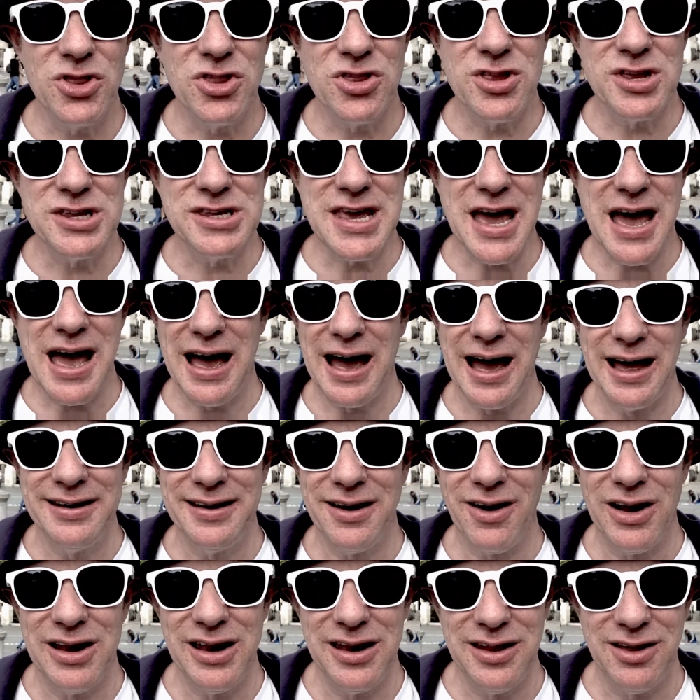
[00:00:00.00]
Yeah,
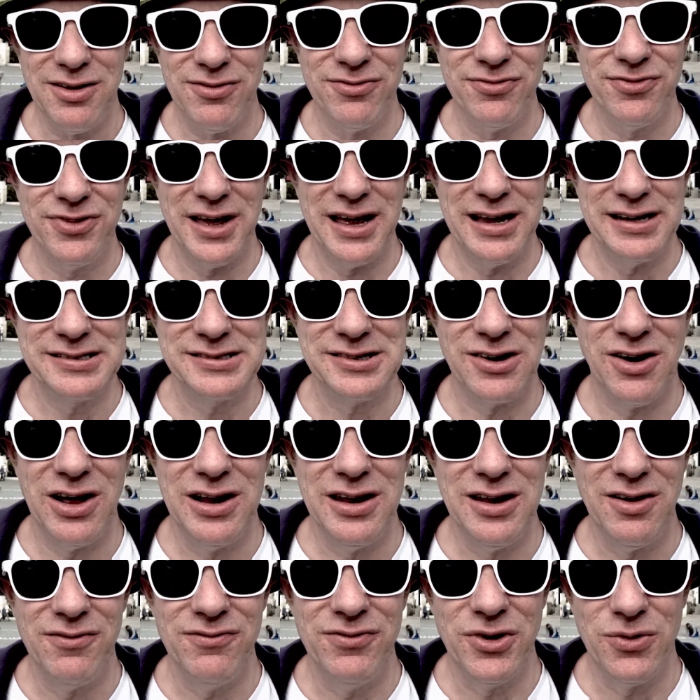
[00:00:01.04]
and I love this. I
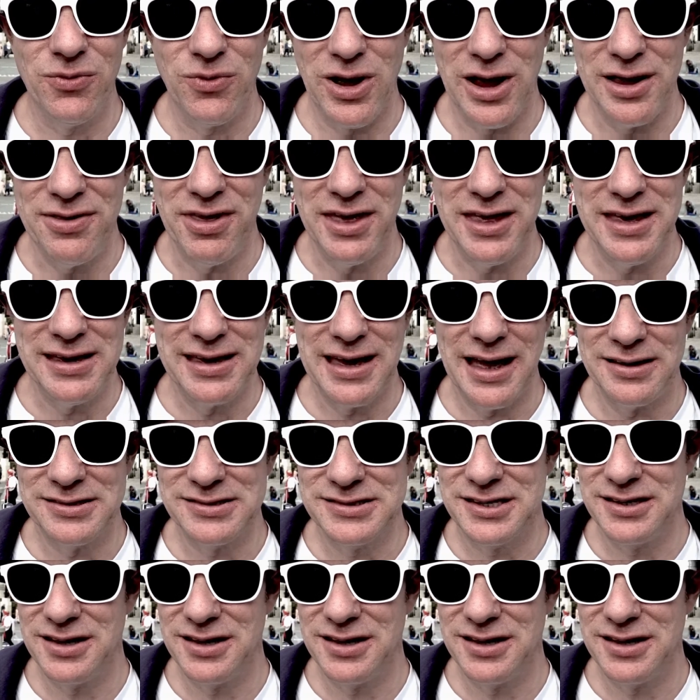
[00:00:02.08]
love the way that he gets